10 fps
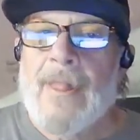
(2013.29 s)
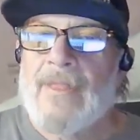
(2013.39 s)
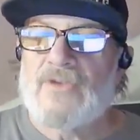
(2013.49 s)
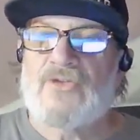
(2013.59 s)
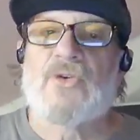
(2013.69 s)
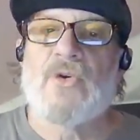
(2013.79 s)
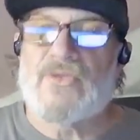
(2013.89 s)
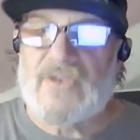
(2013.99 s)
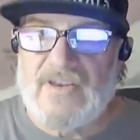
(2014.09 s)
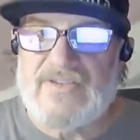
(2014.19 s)
the
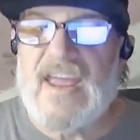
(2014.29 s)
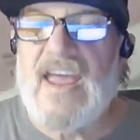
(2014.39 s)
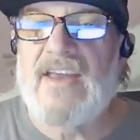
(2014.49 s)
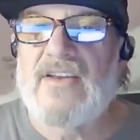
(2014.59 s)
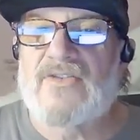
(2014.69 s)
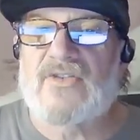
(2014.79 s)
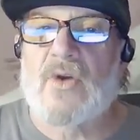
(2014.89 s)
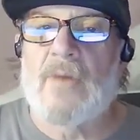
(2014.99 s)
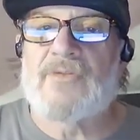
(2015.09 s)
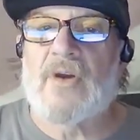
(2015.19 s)
truths contained in
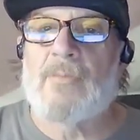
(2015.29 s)
scripture